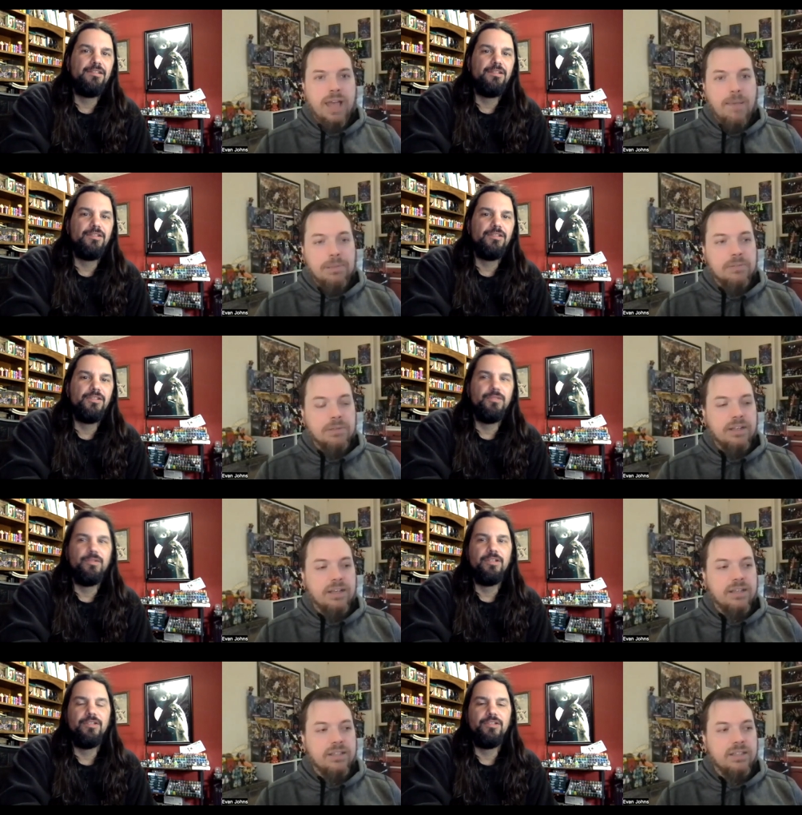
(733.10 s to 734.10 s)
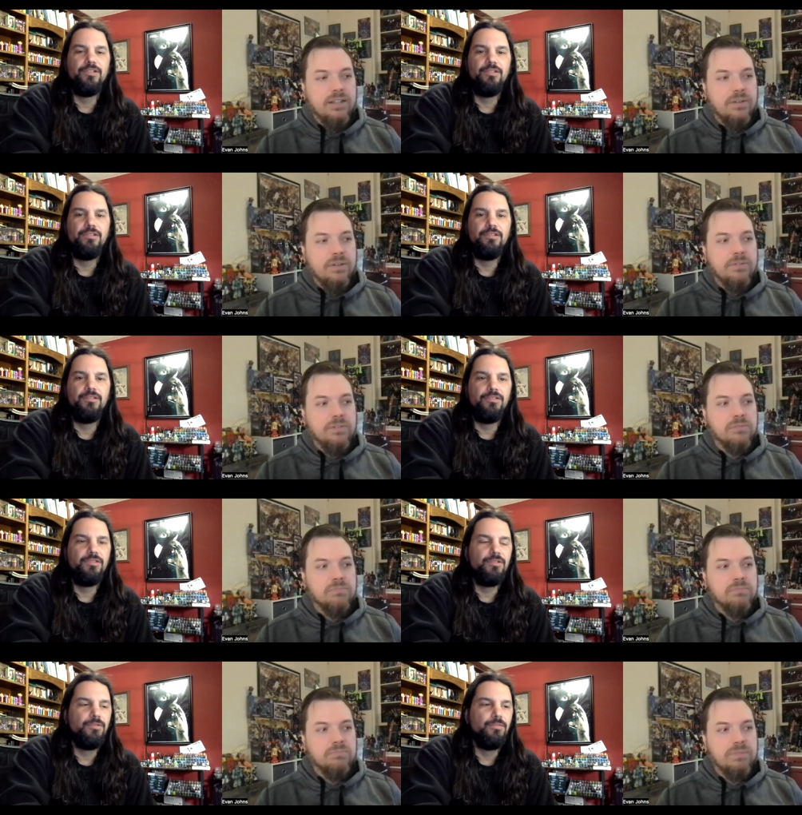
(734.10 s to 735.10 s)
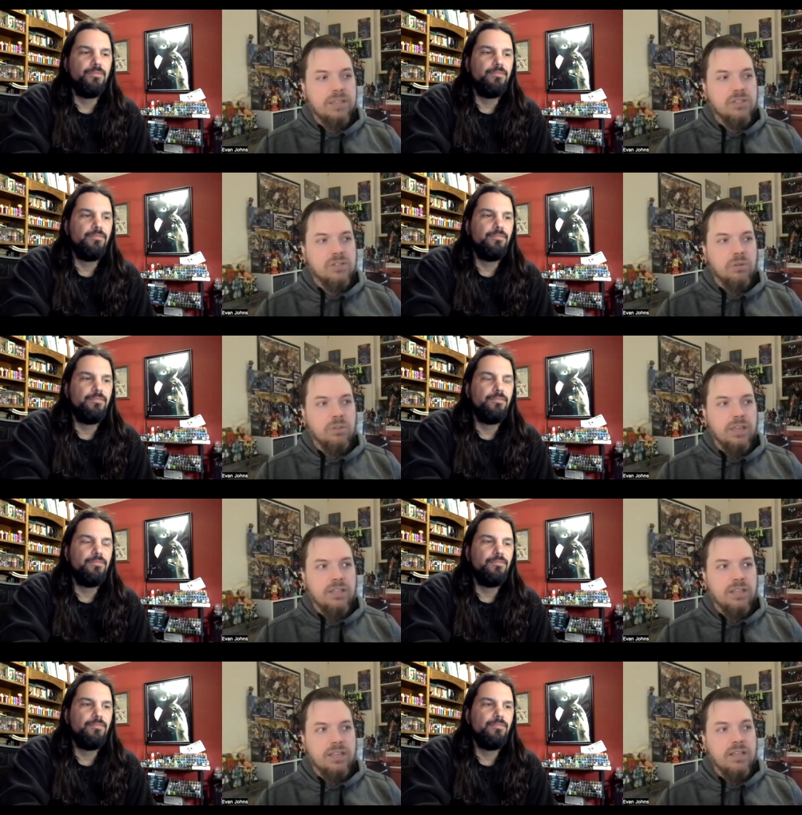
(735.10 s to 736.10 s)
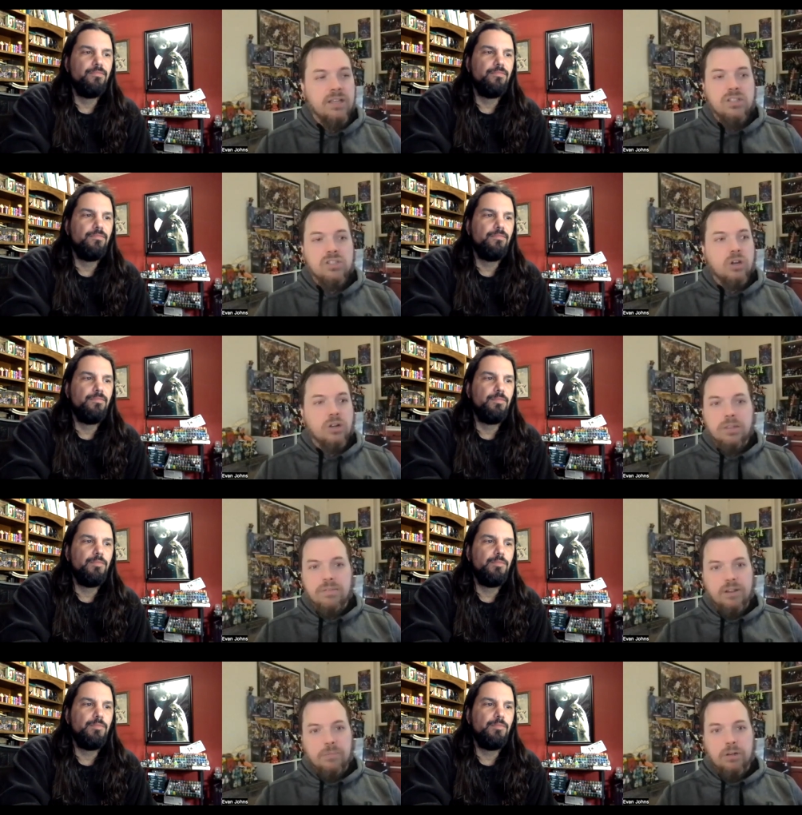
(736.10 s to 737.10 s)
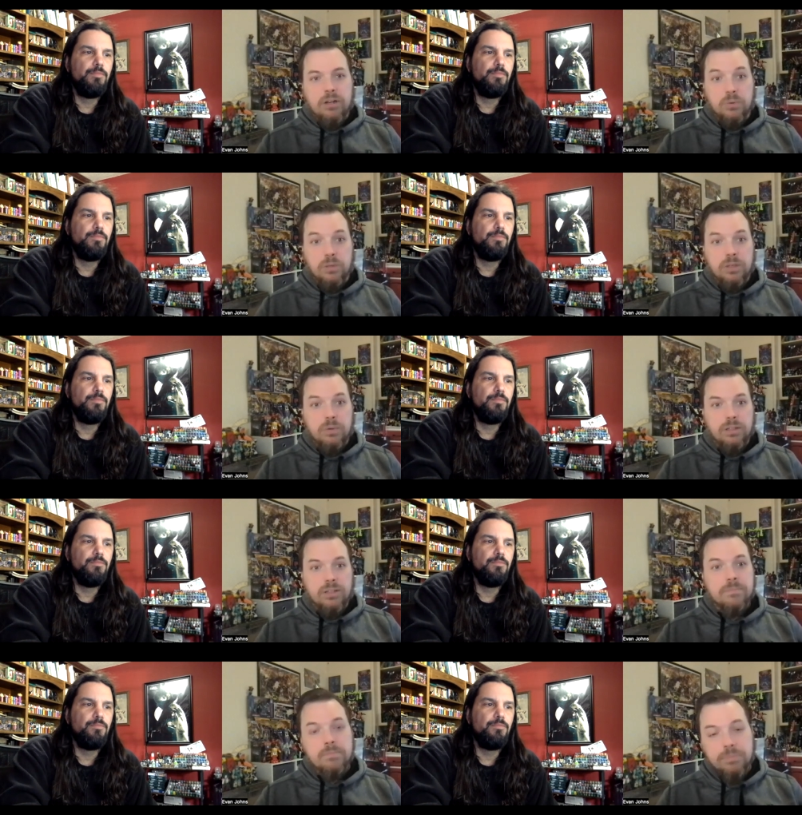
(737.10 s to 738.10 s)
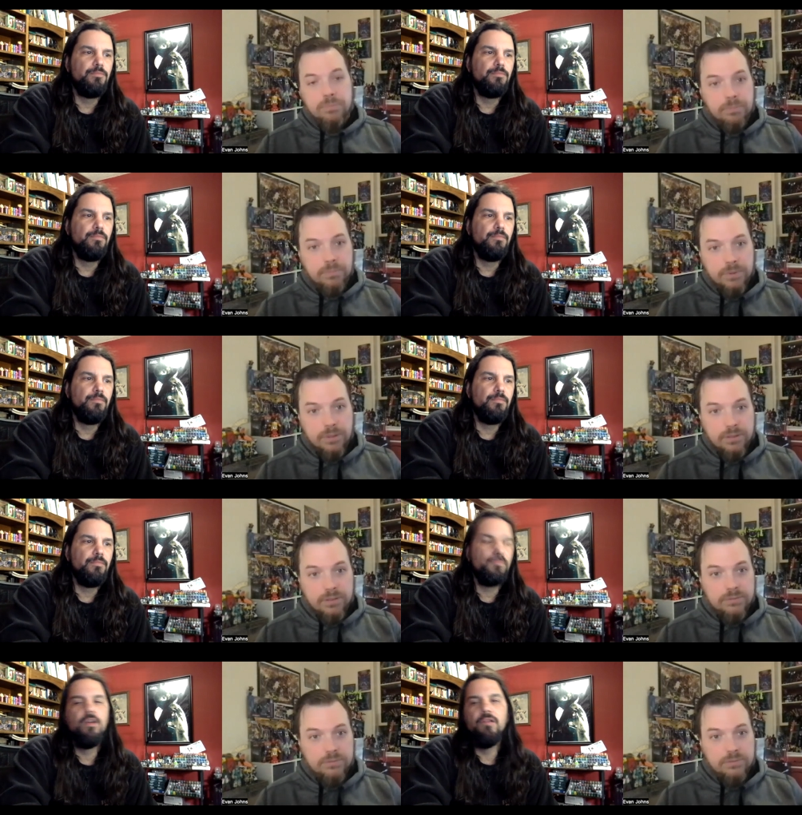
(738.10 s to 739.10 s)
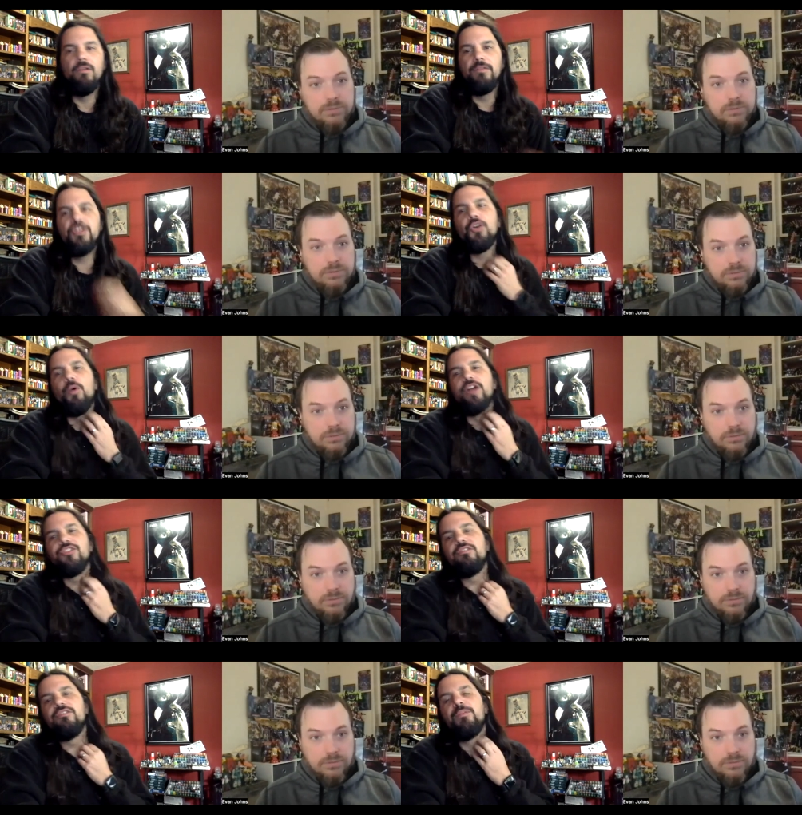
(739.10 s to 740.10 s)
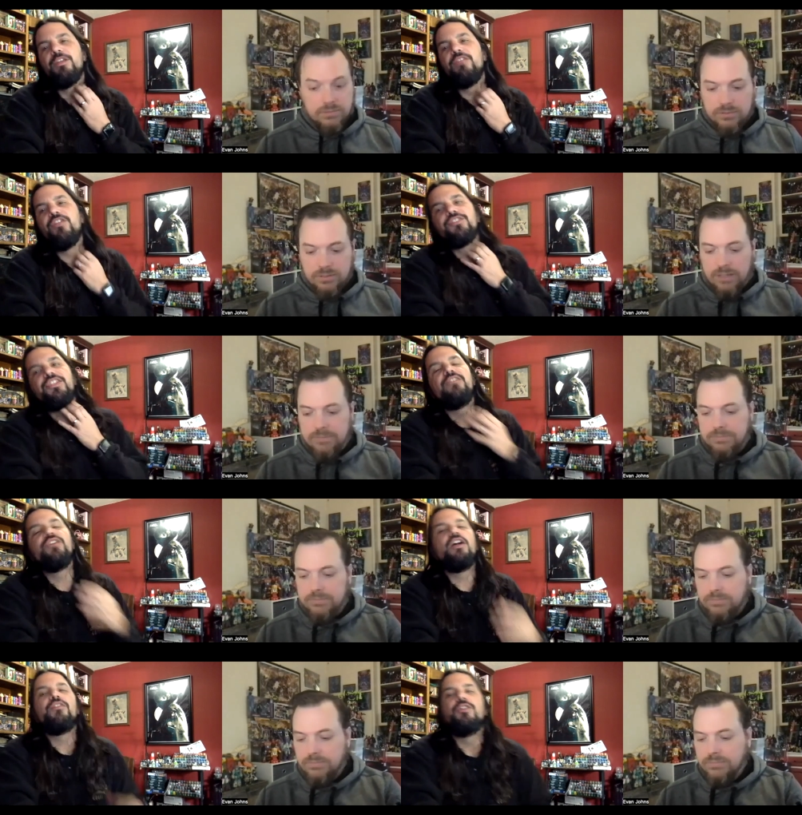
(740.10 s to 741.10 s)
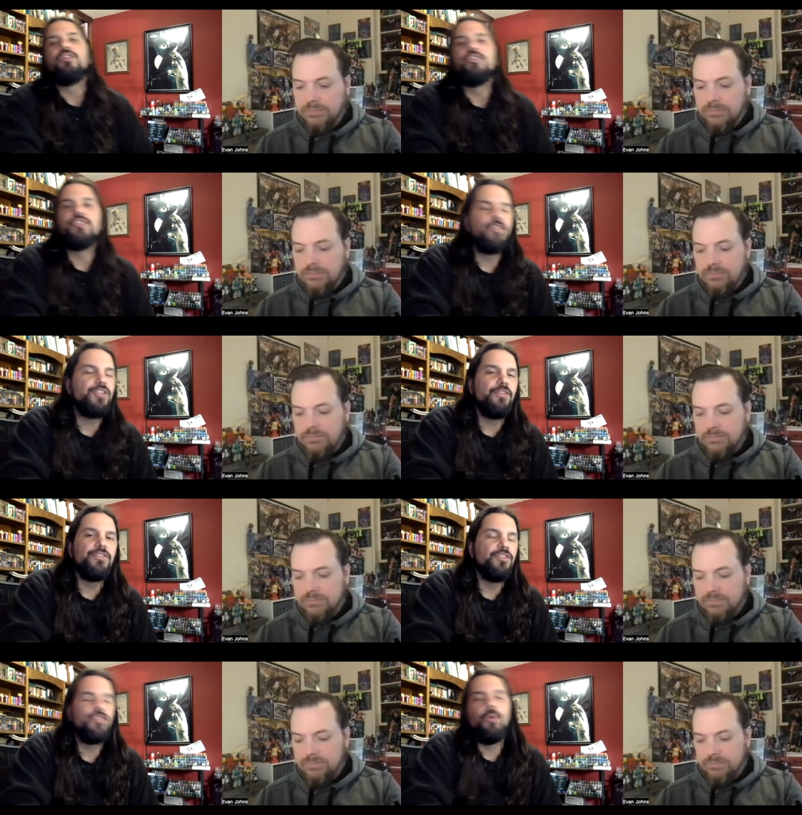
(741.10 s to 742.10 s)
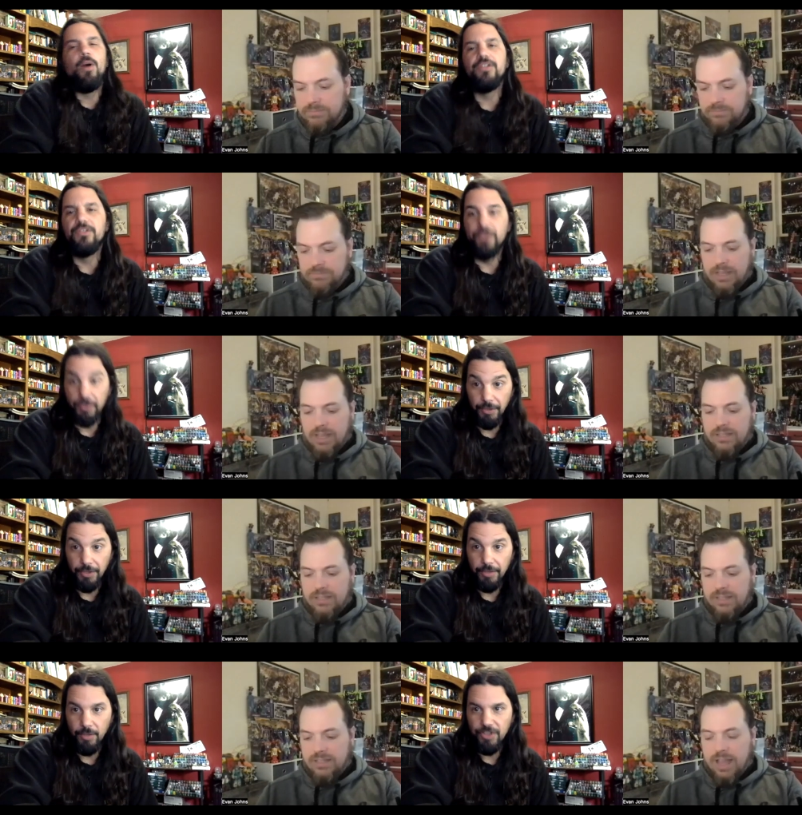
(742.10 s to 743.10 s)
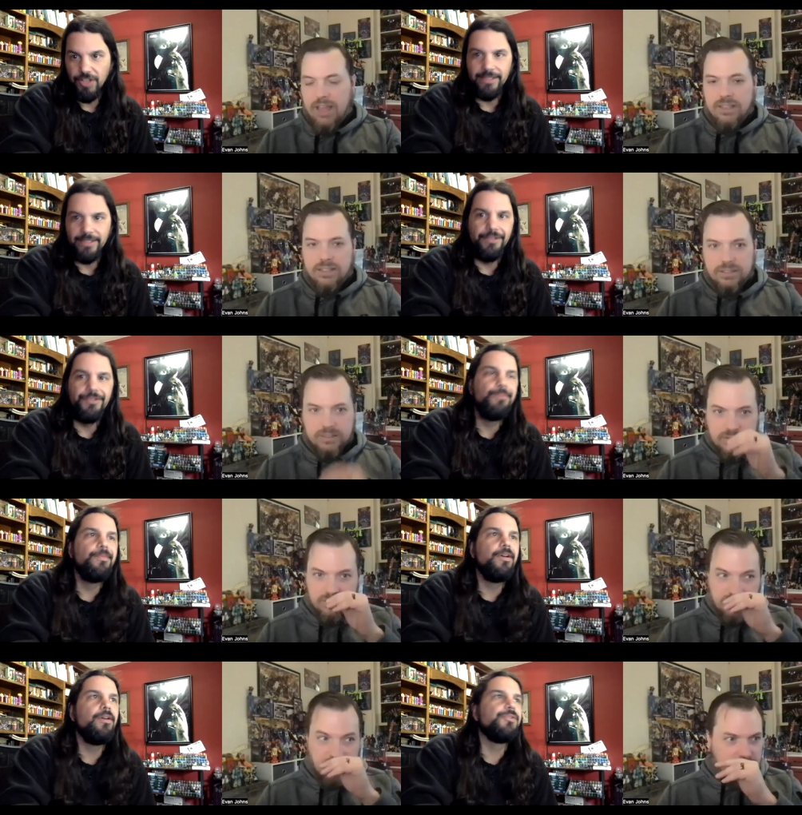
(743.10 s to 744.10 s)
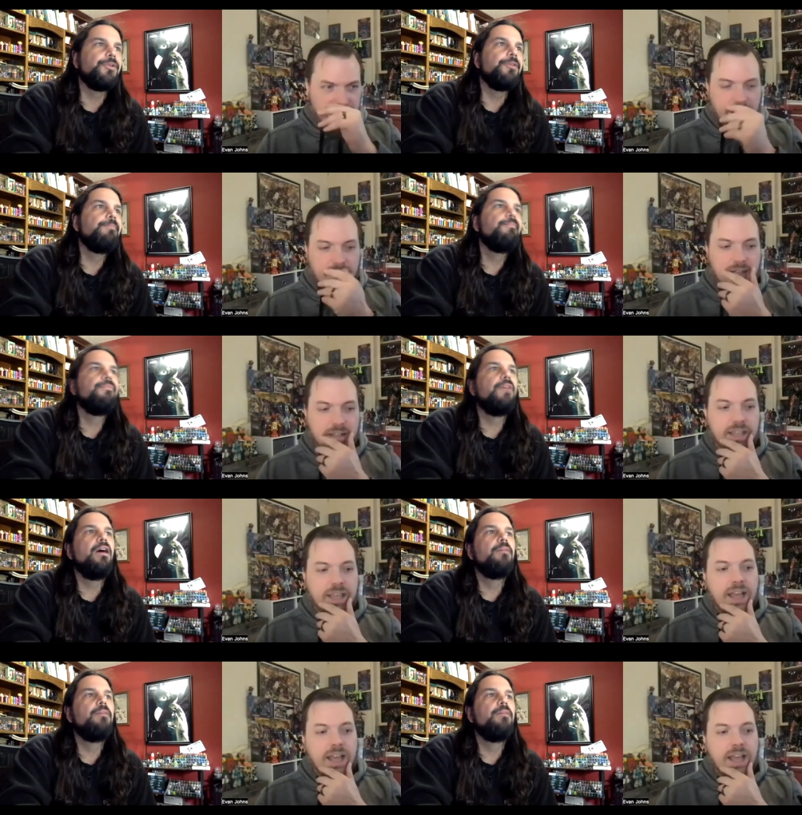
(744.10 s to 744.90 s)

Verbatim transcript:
Speaker 1: happened, but uh, you know, it was this whole thing like started the finger pointing really quickly.
Speaker 2: Right. Just go watch it. I mean, if you haven't seen yeah. it, if you're out there and you listen to this, you haven't seen it, just go watch it. It's, it's real right. good. Watch Glass Onion too. Also. Oh good. yeah, I like.